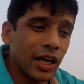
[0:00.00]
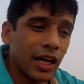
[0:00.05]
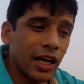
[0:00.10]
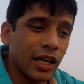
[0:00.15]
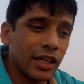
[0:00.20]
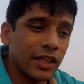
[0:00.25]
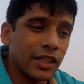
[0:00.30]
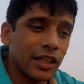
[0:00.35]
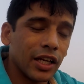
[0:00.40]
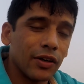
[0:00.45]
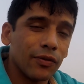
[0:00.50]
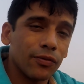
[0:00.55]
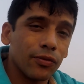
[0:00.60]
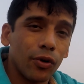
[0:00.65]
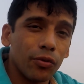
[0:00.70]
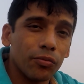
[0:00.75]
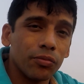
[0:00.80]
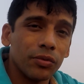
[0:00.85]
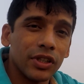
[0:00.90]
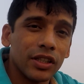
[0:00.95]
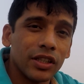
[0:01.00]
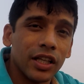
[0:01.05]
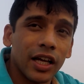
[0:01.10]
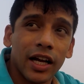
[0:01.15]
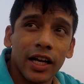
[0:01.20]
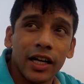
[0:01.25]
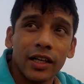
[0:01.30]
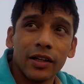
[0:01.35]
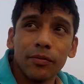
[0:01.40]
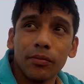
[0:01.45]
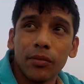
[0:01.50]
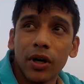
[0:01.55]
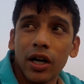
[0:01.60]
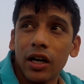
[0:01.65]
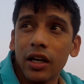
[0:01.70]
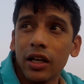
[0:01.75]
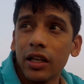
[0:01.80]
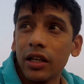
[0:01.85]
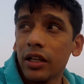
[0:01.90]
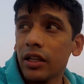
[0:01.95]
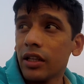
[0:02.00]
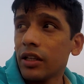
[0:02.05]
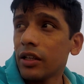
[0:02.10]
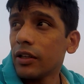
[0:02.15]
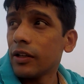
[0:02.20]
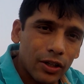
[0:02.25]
and they informed me that my